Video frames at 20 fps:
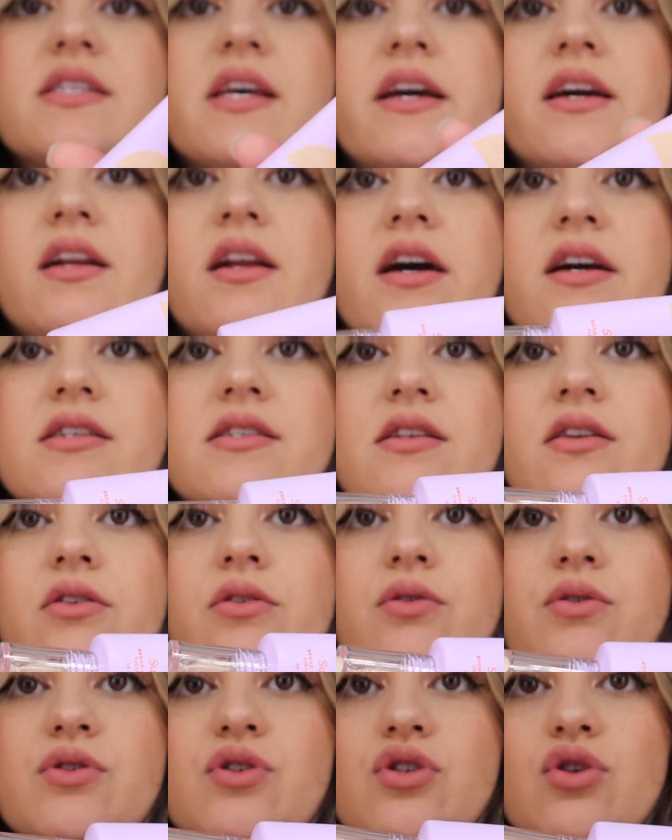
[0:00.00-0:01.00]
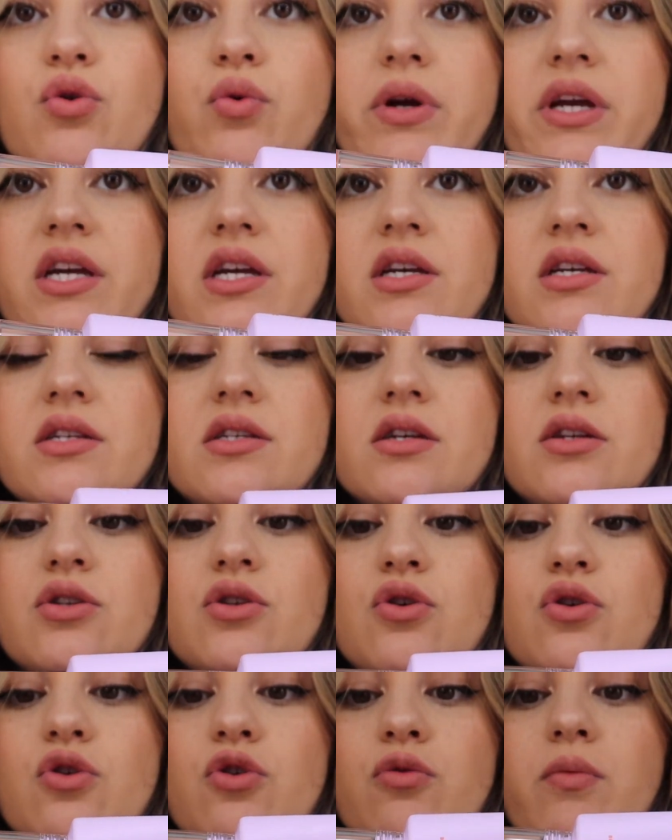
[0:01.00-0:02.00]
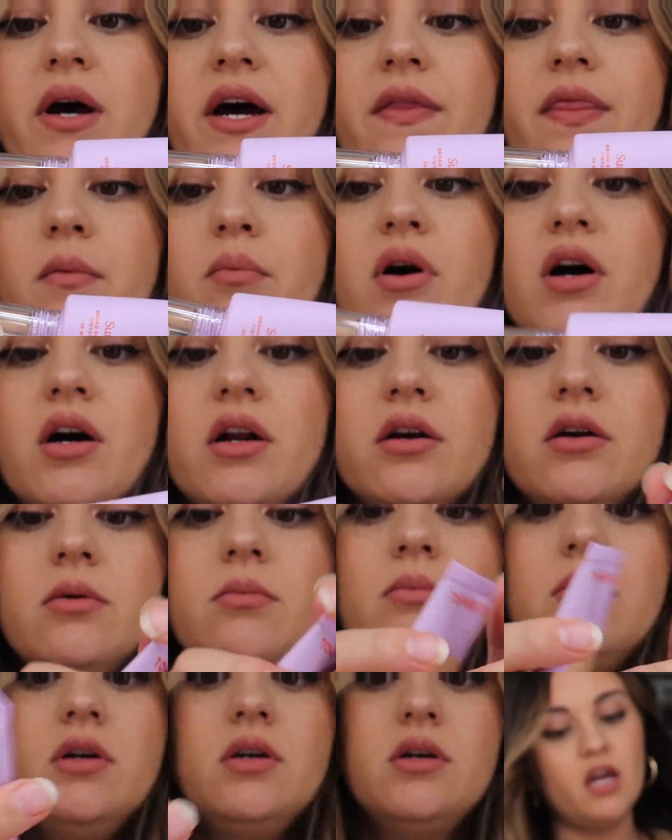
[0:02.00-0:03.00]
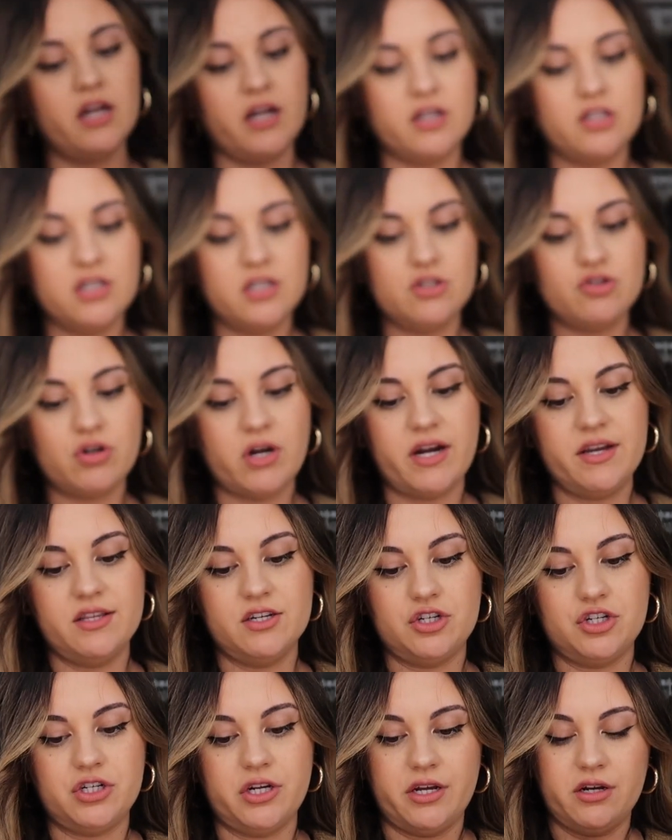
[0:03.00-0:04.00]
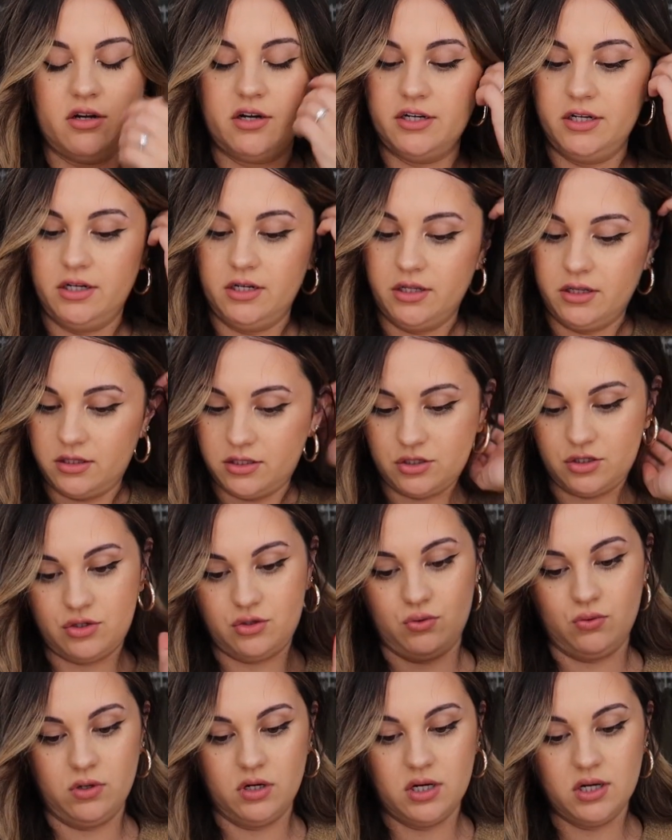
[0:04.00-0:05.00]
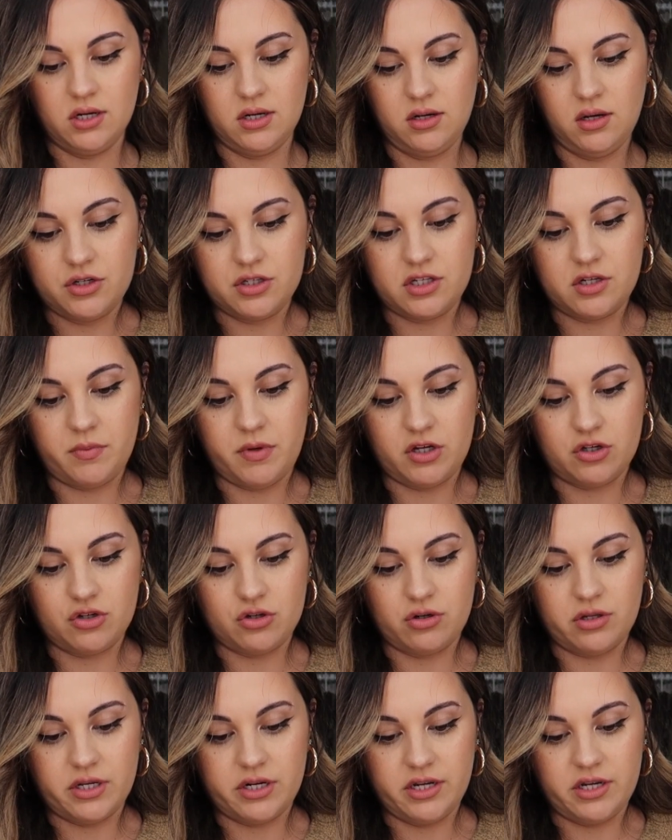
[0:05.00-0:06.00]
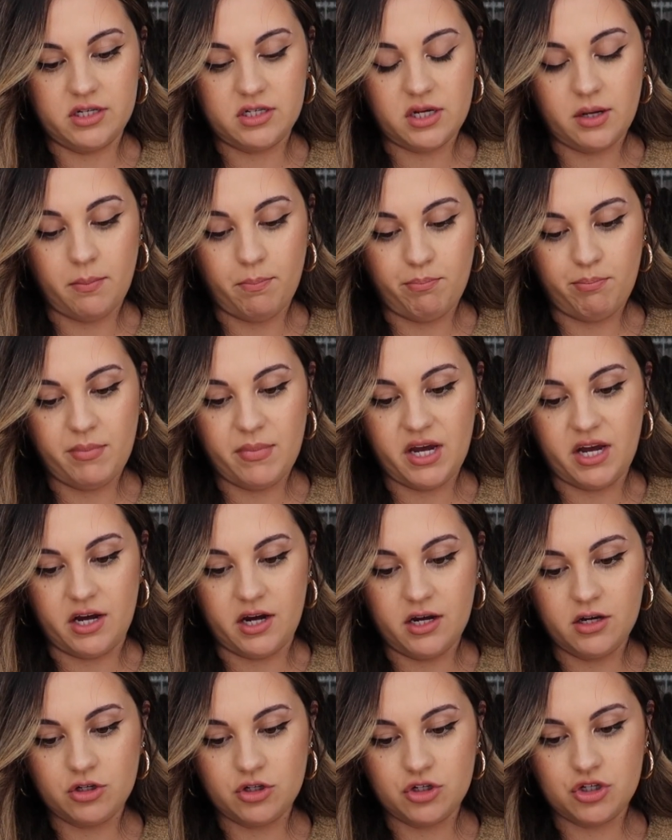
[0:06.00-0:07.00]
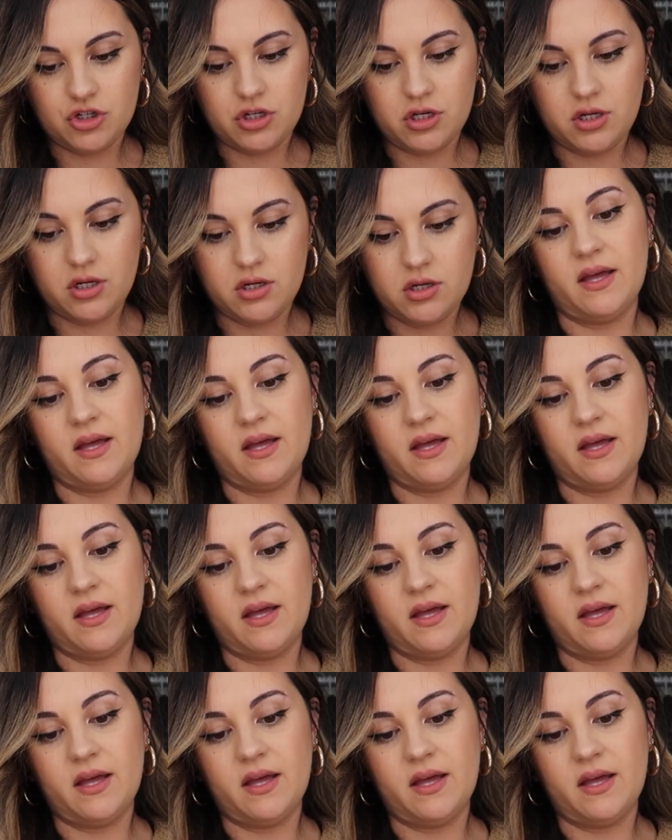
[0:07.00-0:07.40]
like a nice little squeeze tube at the bottom. And I did try this shade on at the store just to make sure that it matched.